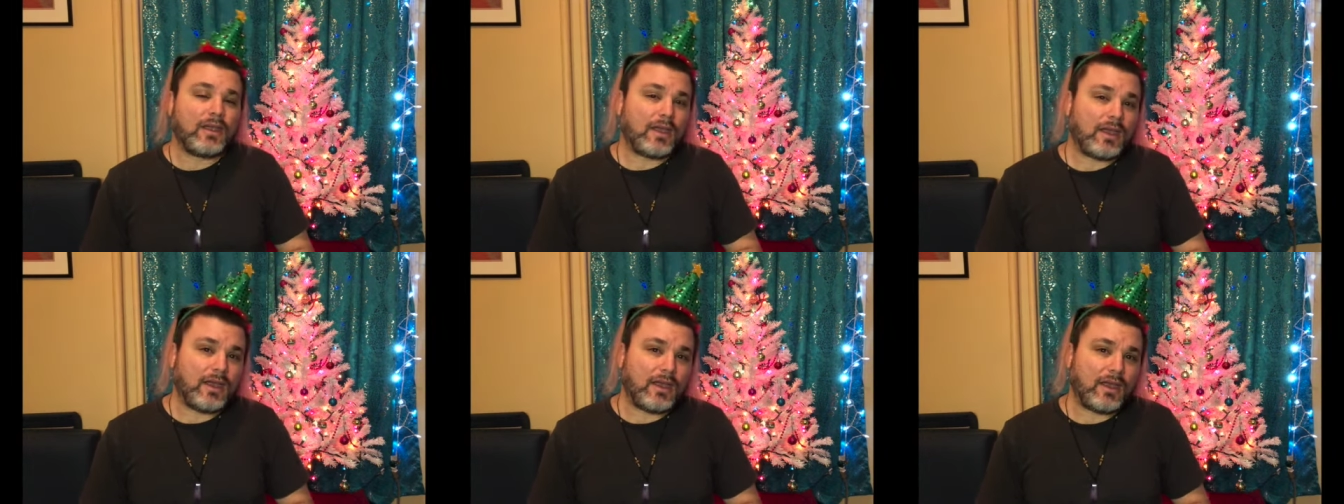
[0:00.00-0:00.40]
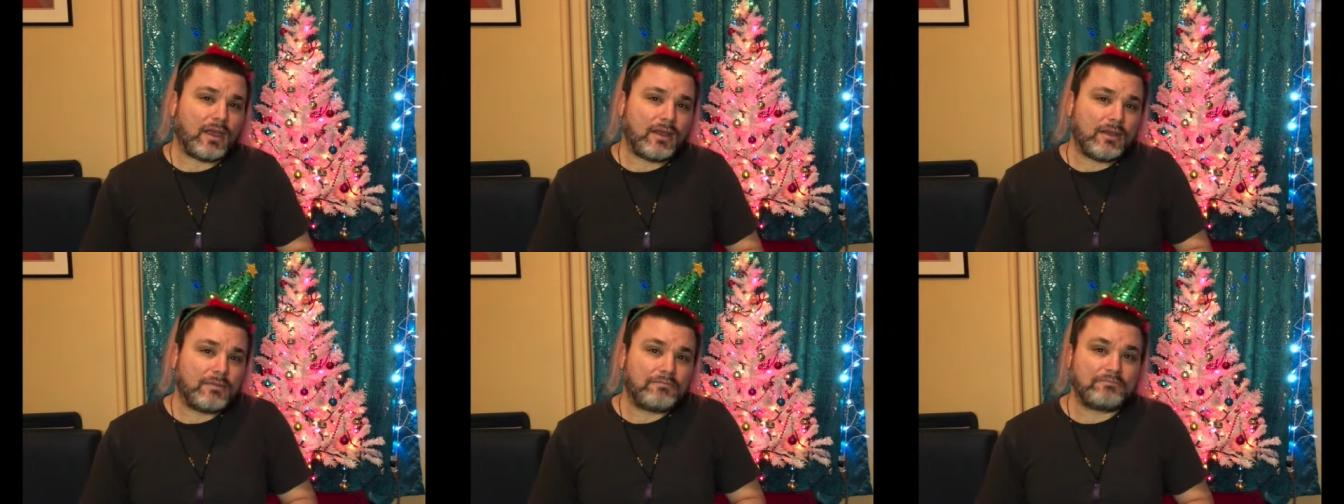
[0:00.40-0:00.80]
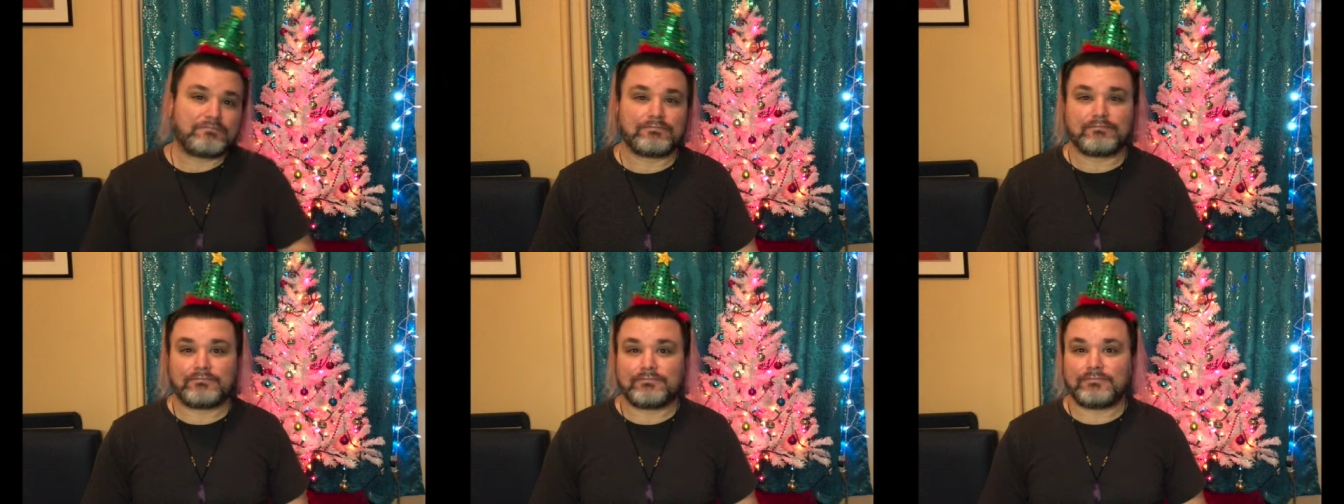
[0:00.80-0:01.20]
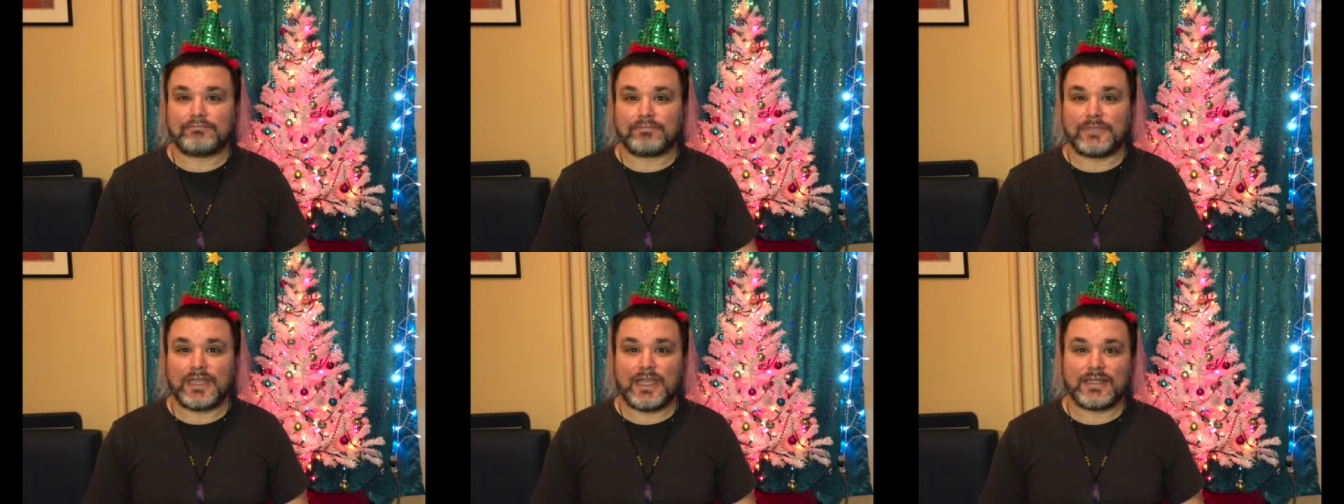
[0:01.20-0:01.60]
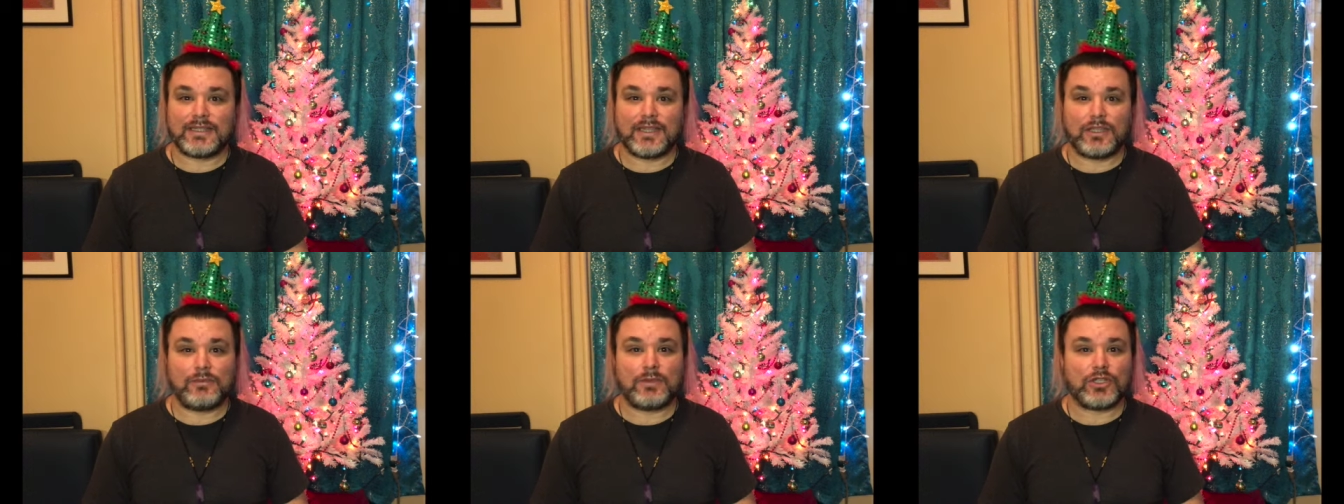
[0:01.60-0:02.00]
Uh, can't
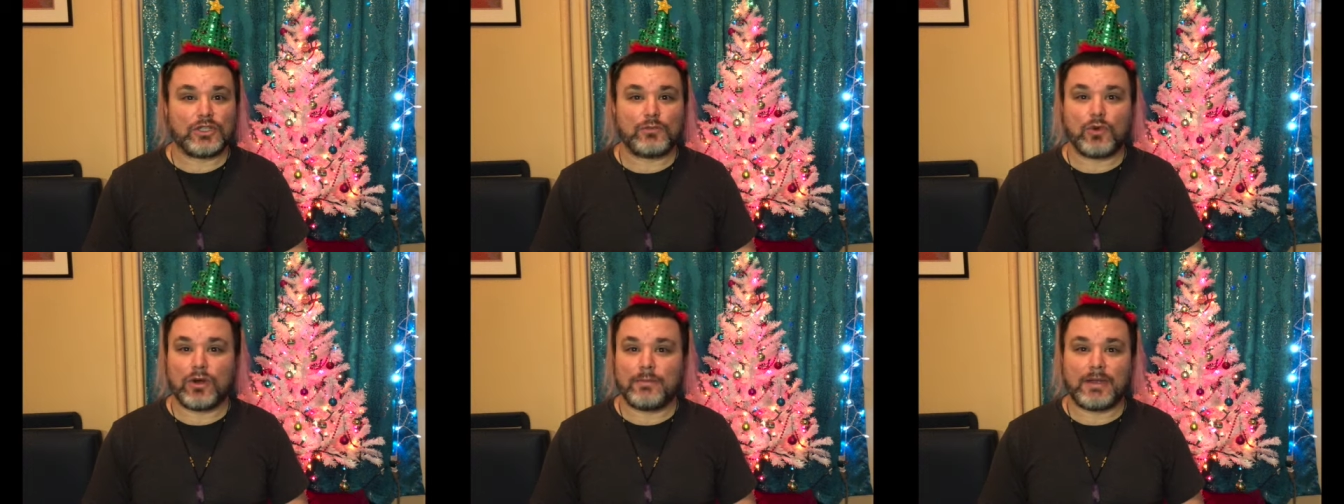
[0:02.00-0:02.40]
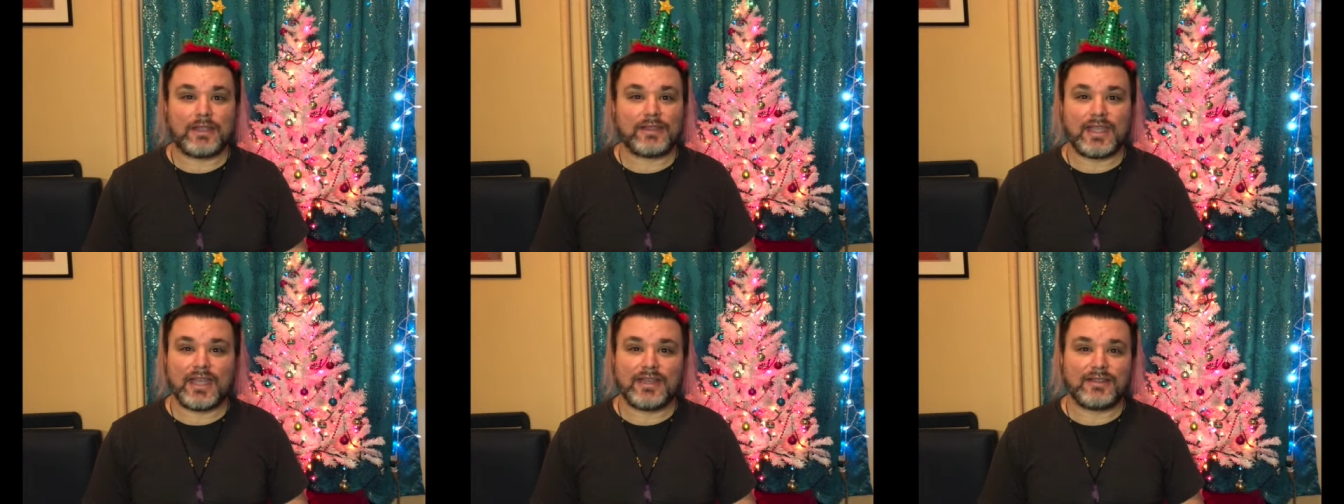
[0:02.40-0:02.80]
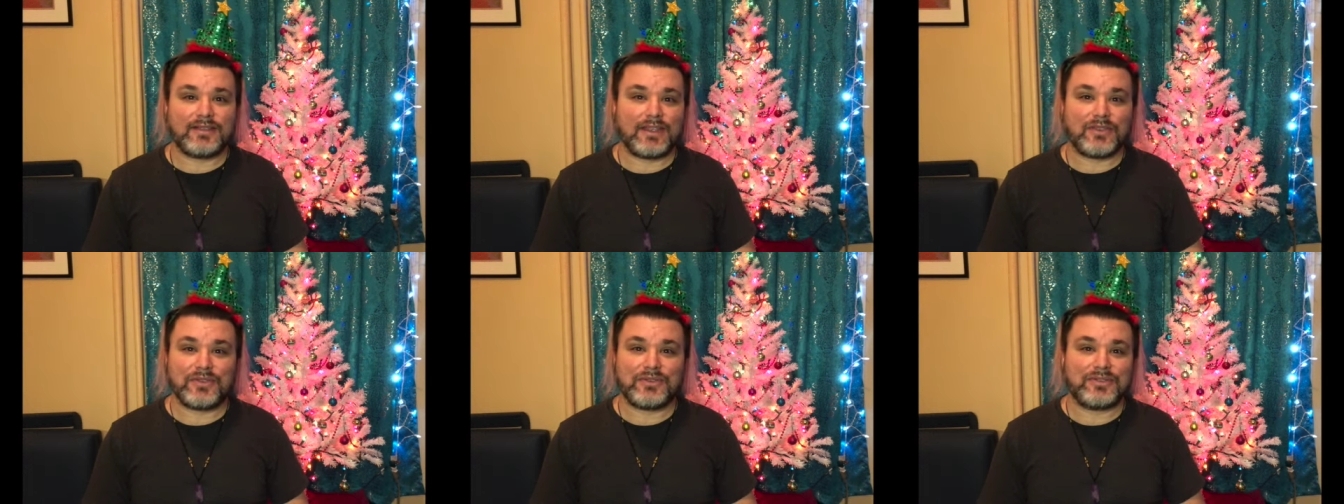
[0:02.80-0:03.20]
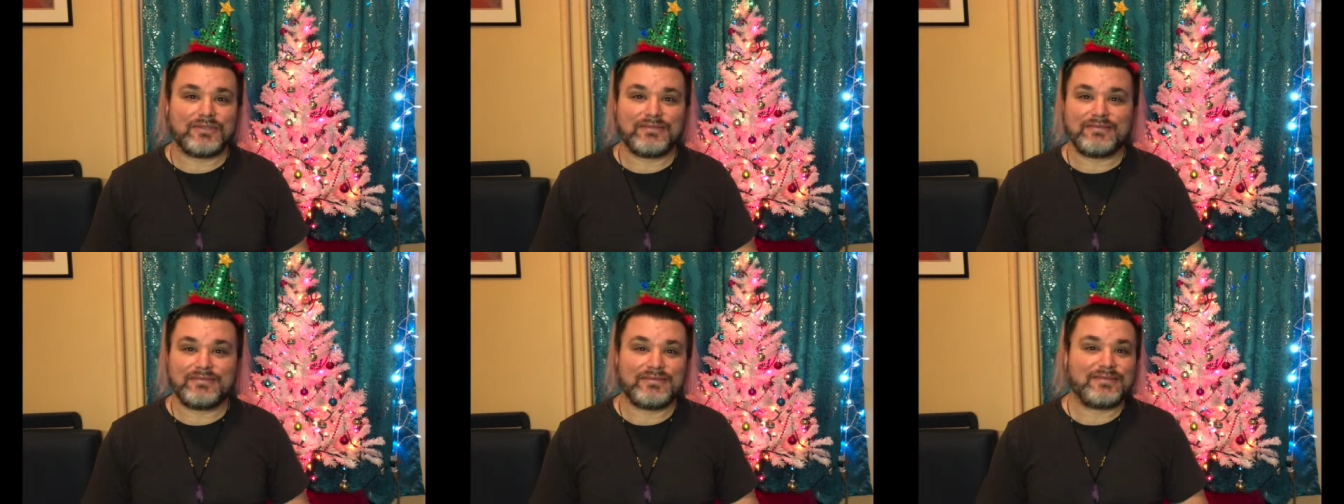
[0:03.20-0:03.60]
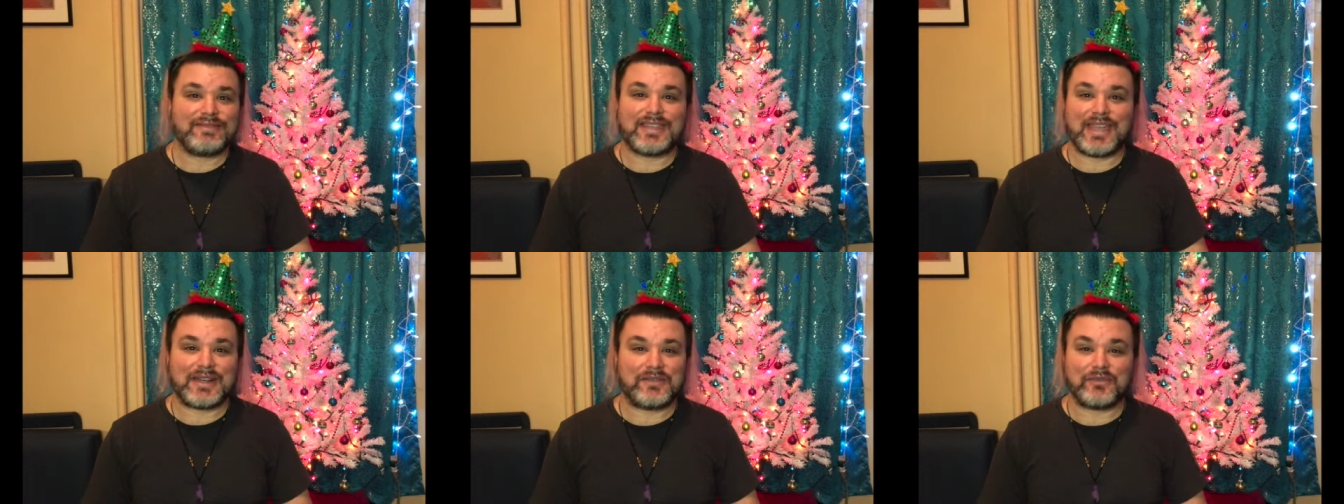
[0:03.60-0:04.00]
tell you much more about that other than
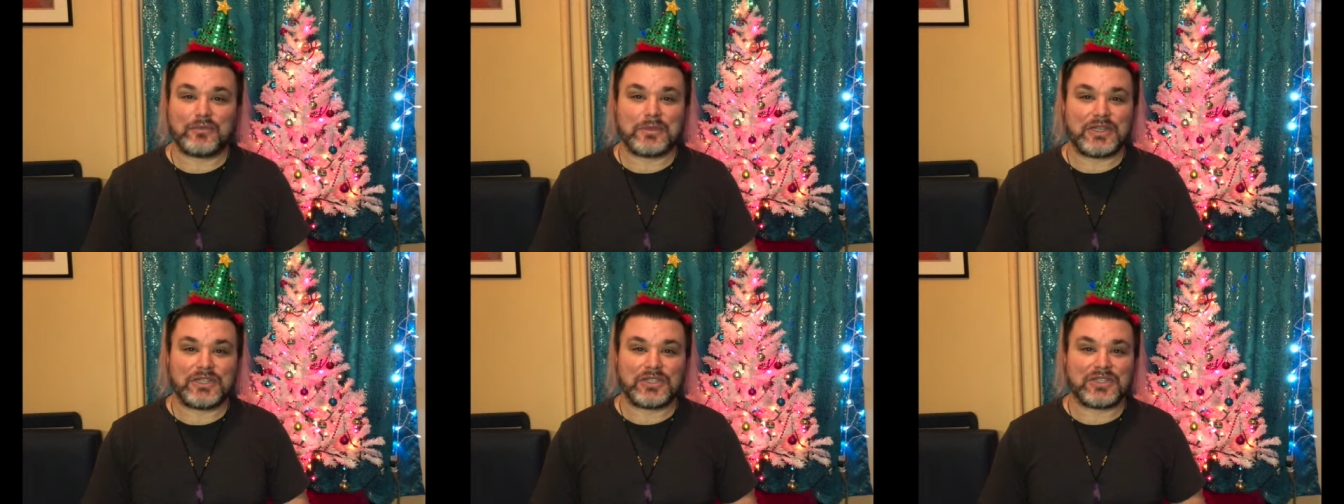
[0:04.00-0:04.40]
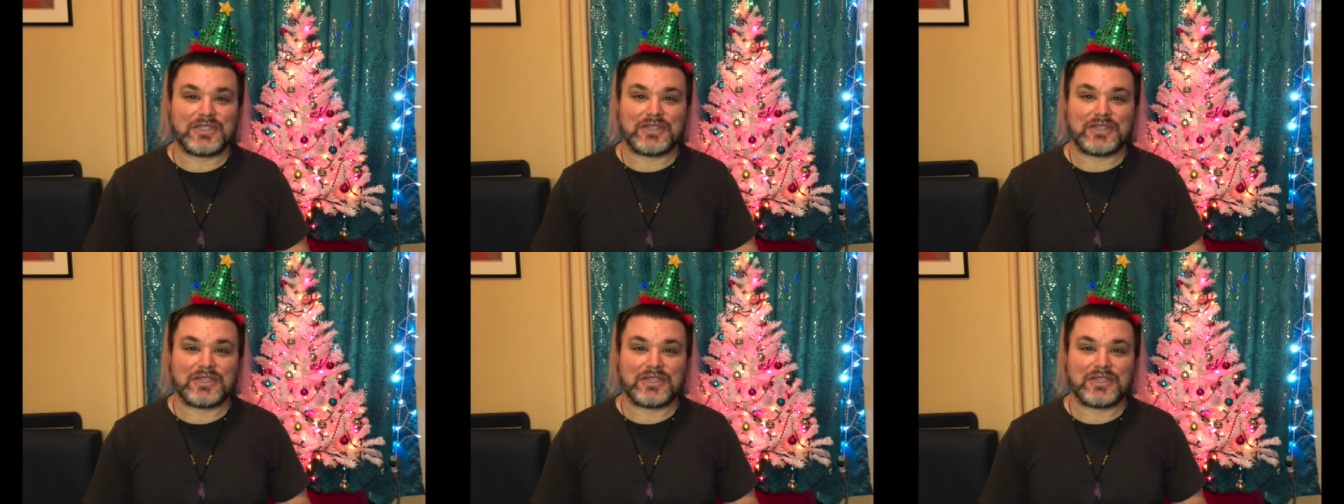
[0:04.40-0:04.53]
that information.